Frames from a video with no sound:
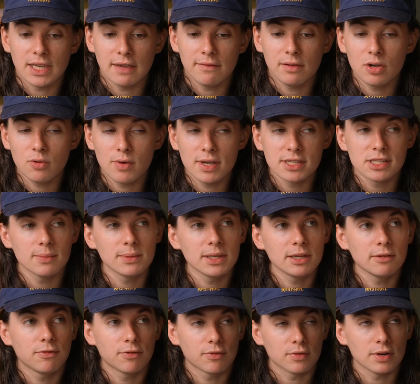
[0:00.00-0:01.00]
giving away
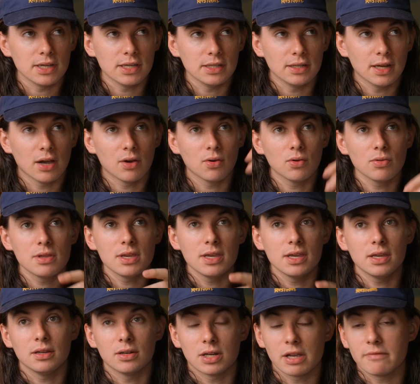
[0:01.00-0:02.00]
something free, not
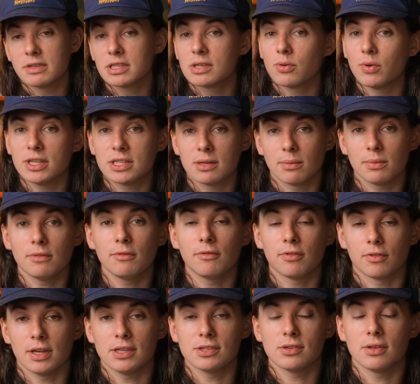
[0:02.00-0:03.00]
only you're giving away something
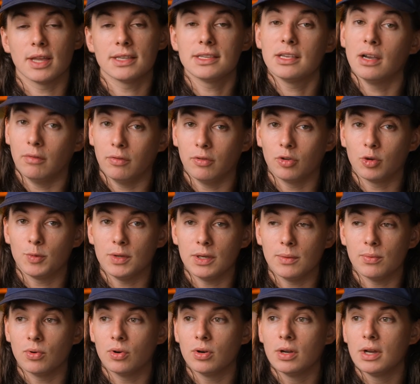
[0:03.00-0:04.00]
free, so that's helpful to
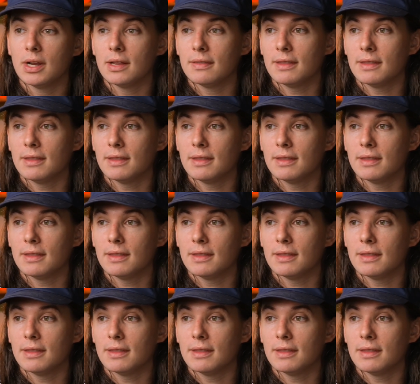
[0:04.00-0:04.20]
people,